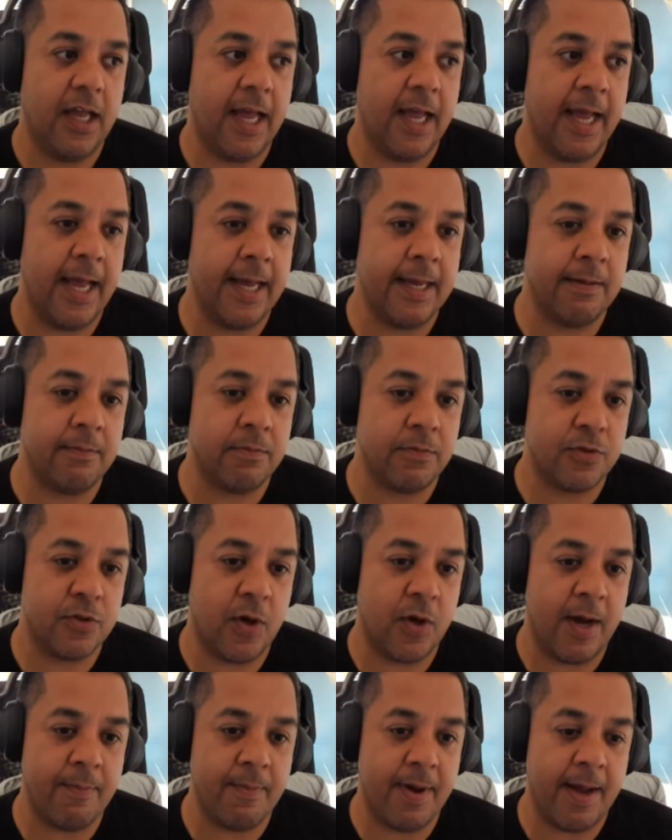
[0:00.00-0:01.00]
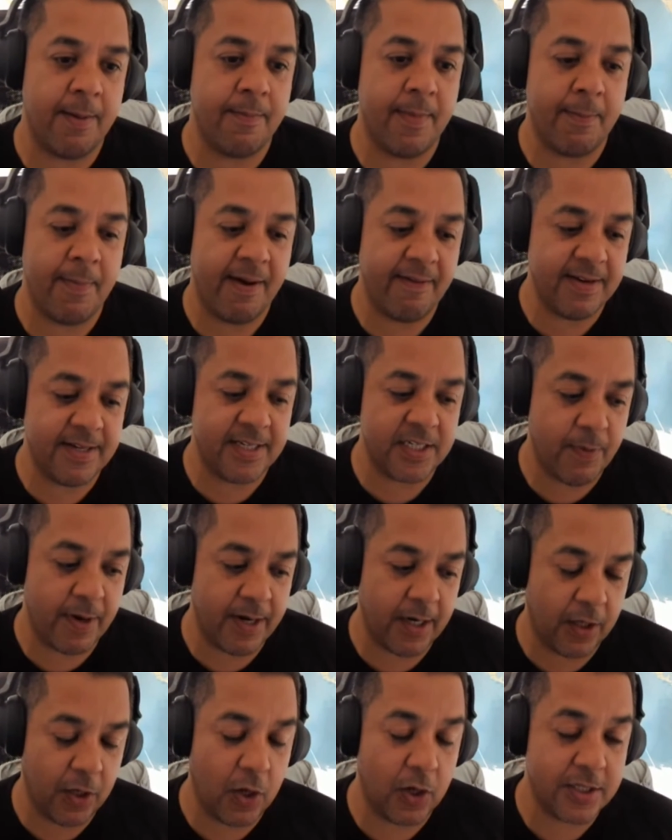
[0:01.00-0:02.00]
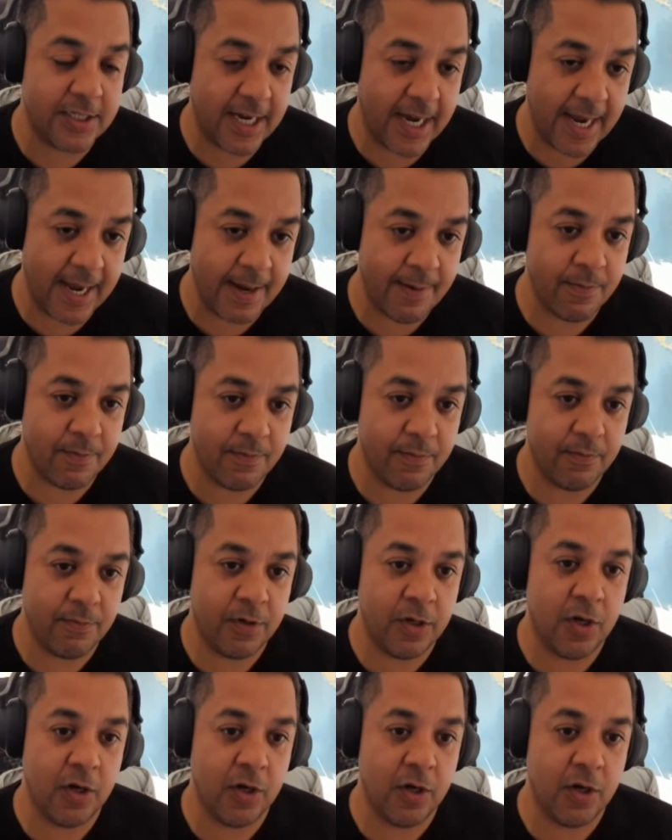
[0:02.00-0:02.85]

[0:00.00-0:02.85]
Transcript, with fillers: So I'm having to spend a lot of time,